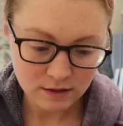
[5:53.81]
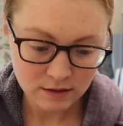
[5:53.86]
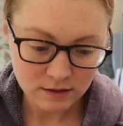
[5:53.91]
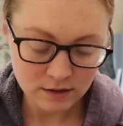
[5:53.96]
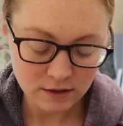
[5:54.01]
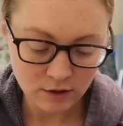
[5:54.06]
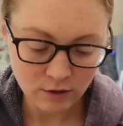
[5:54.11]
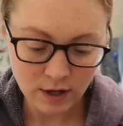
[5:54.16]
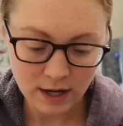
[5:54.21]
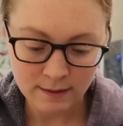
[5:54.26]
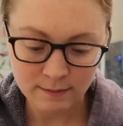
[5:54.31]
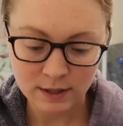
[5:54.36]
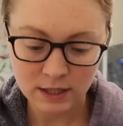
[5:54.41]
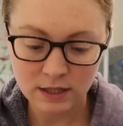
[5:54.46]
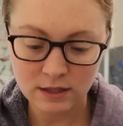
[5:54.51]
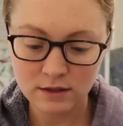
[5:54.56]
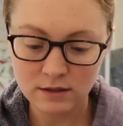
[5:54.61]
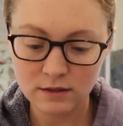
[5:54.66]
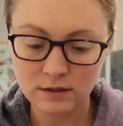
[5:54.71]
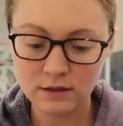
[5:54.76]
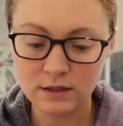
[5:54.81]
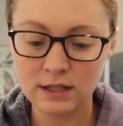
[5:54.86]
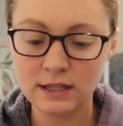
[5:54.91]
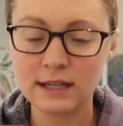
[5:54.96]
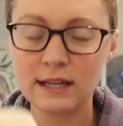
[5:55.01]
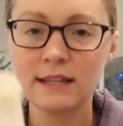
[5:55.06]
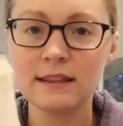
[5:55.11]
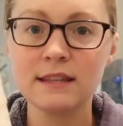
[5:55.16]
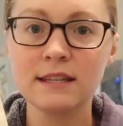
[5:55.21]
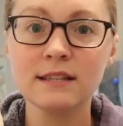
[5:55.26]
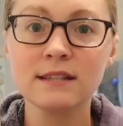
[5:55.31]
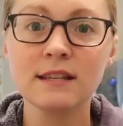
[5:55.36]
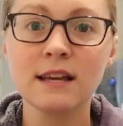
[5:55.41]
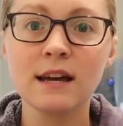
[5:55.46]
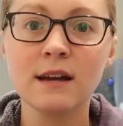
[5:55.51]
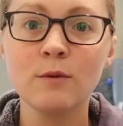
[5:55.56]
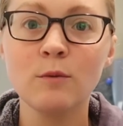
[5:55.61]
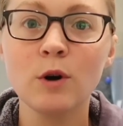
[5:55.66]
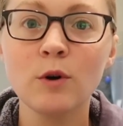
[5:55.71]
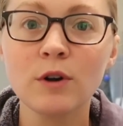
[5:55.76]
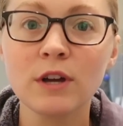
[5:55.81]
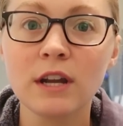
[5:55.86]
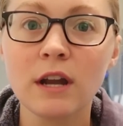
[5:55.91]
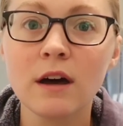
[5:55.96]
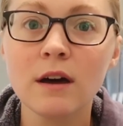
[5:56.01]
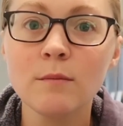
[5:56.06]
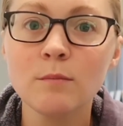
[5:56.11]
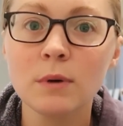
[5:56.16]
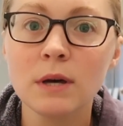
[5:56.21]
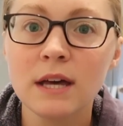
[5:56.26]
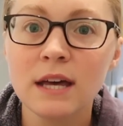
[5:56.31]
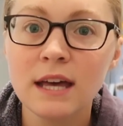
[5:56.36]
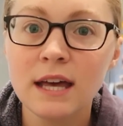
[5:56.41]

so I'm gonna get this guy woken up